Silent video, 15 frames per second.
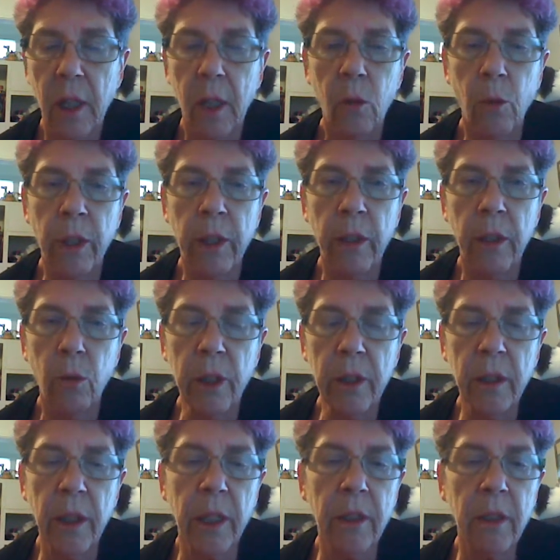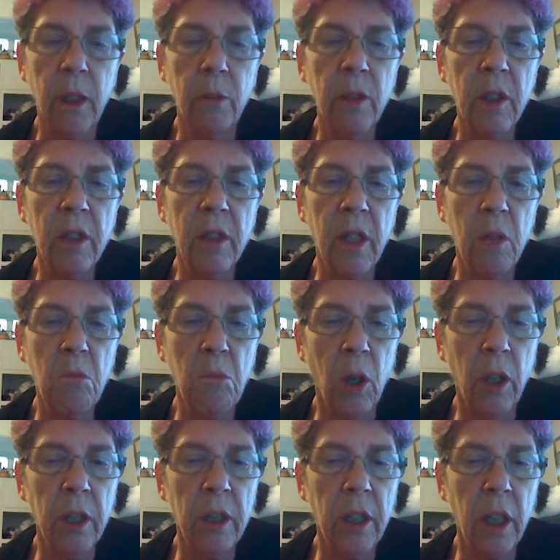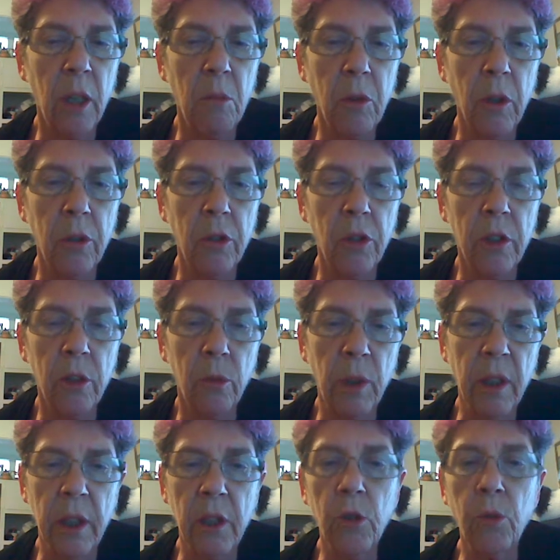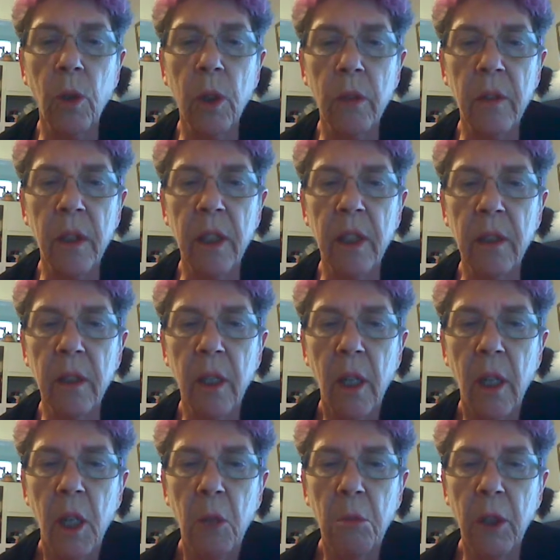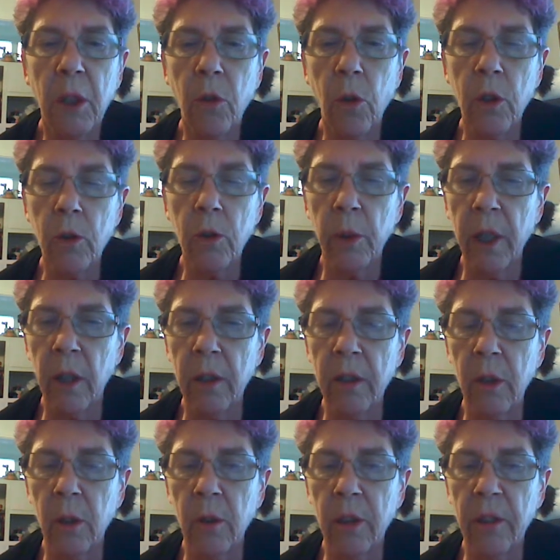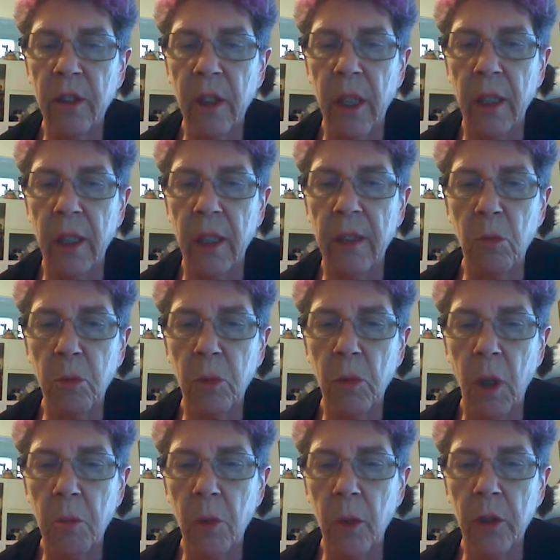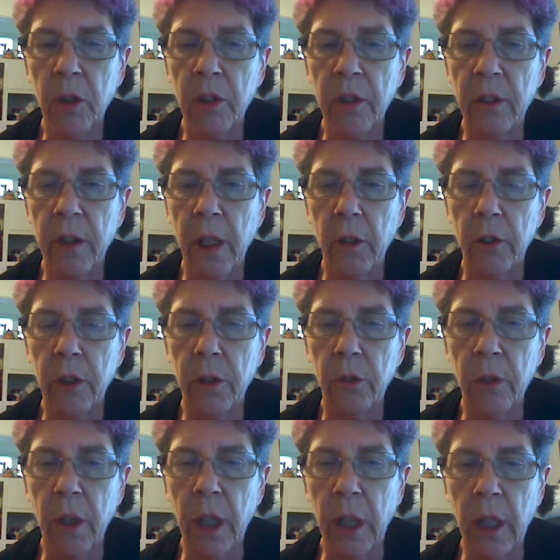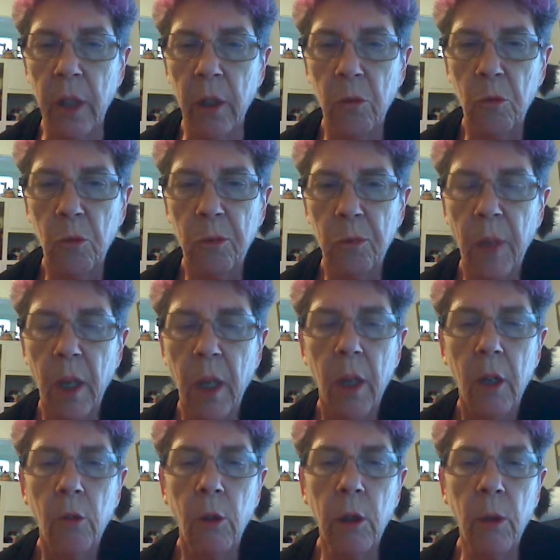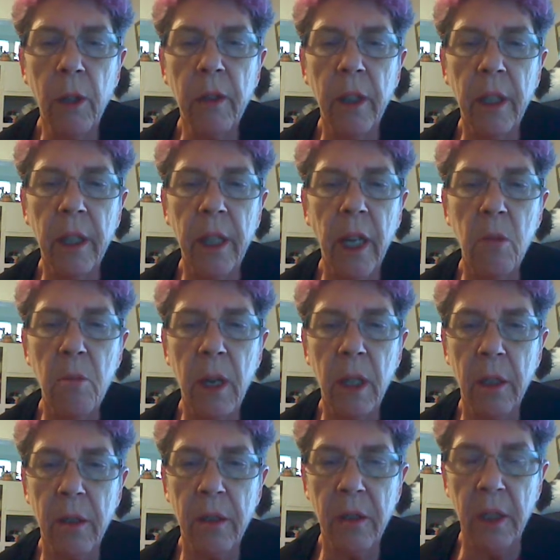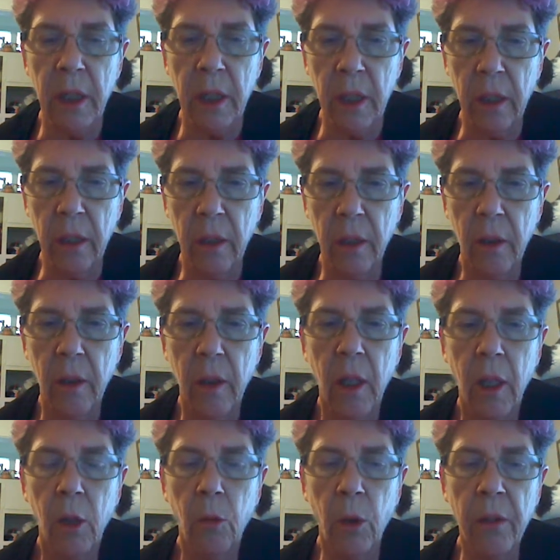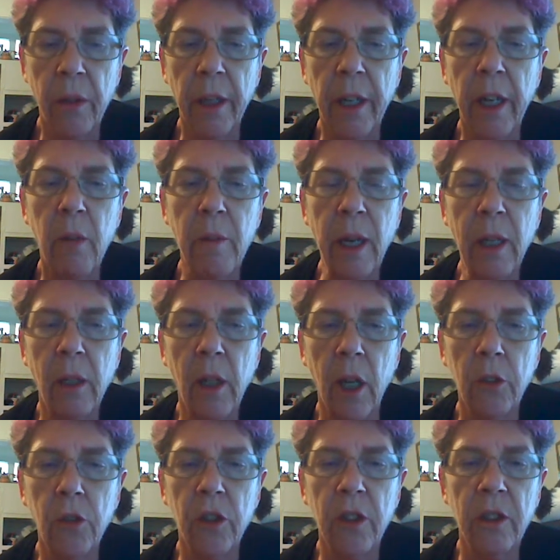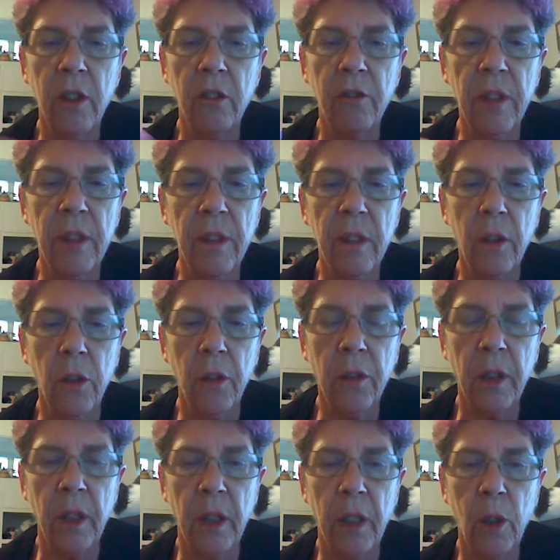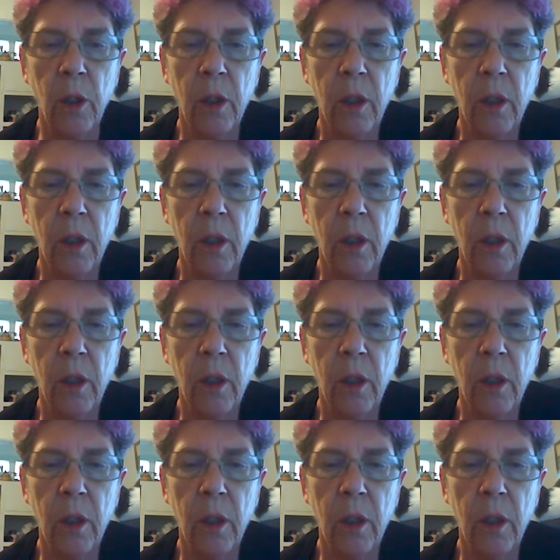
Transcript: We take some of the same marketing approaches with each one of these, but of course we also design some approaches that are unique. When we're thinking about a thing, we're thinking about not just the physical thing,